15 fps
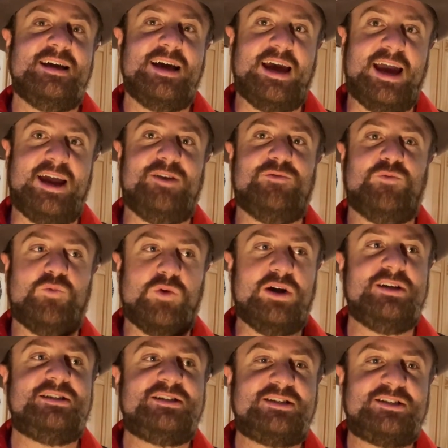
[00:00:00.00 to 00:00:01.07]
And
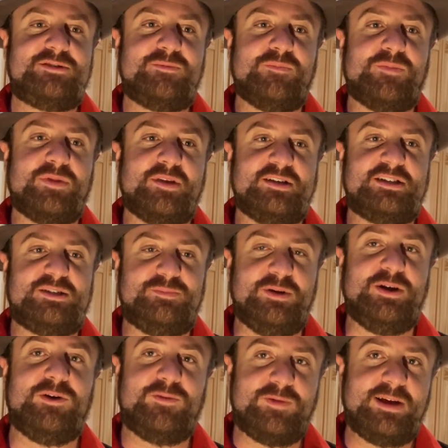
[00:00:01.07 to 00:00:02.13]
once
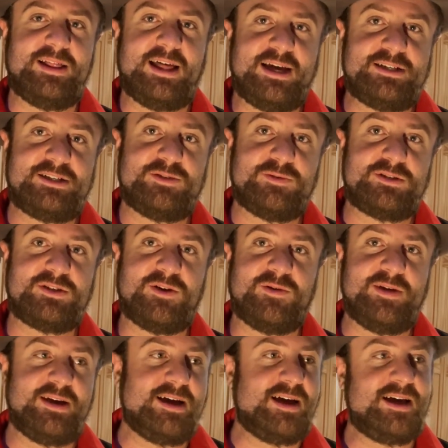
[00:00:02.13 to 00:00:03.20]
Spear realizes what's
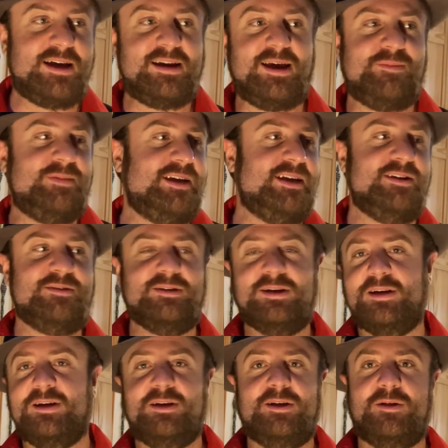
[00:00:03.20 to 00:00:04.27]
going on, I mean,
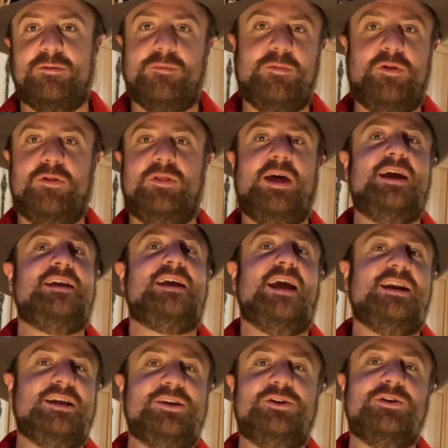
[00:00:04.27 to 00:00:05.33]
like
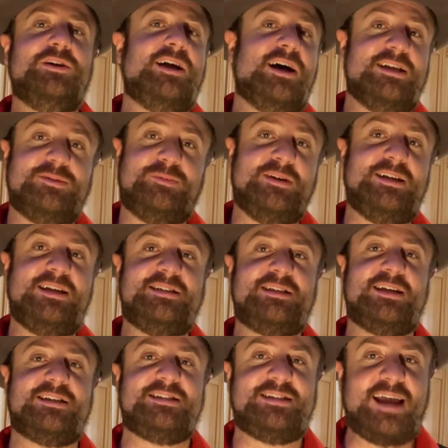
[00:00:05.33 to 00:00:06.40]
any good husband, he's
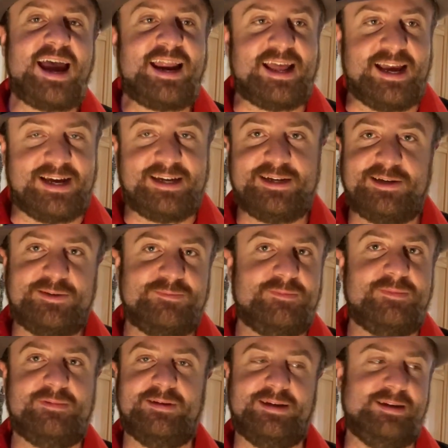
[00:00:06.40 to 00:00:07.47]
ecstatic.
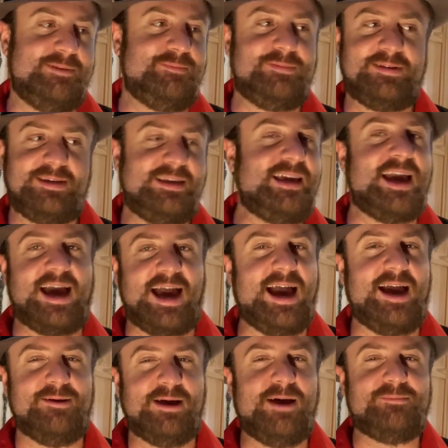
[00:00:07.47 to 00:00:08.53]
Yeah,
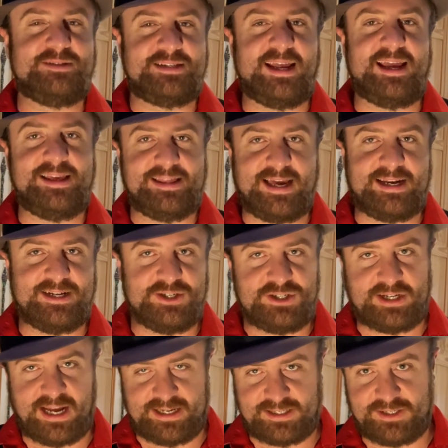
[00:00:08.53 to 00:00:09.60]
I, I'm saying that in
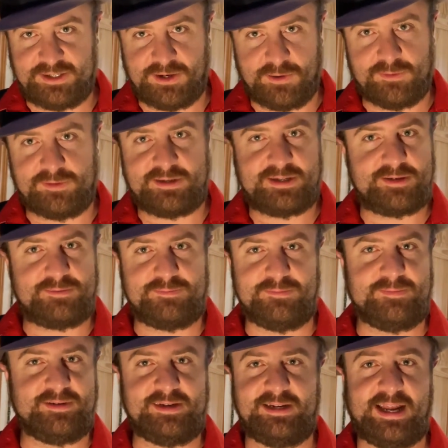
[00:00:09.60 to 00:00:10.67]
jest. Don't
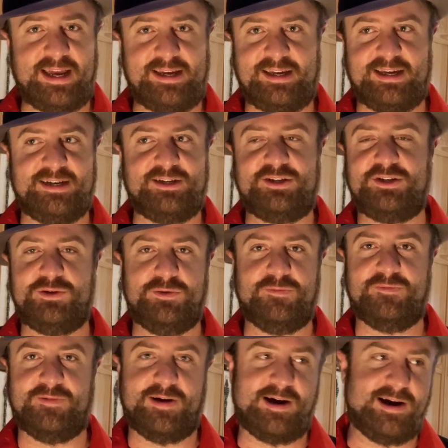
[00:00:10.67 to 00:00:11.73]
take it too
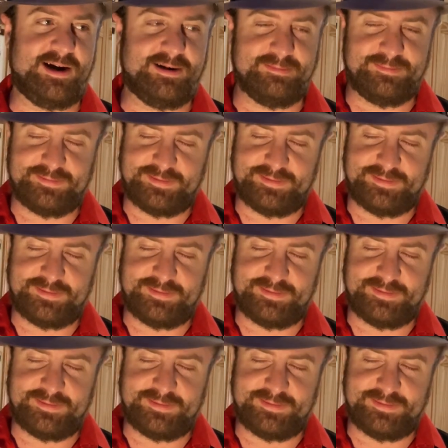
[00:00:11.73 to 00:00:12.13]
far.